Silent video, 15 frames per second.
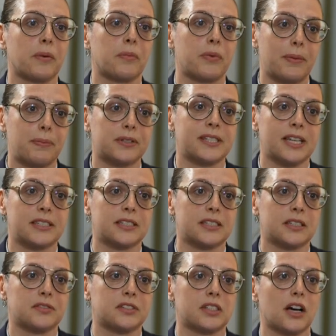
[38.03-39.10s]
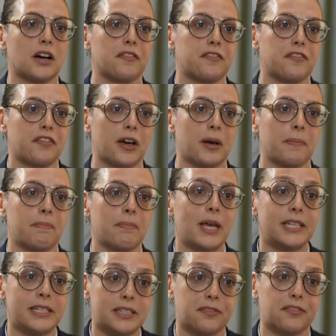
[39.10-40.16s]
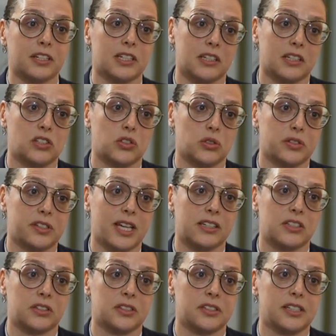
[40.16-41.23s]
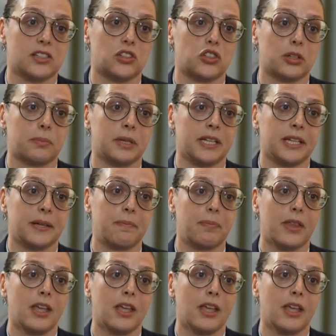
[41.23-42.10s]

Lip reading: representatives of many different industrial sectors in Germany.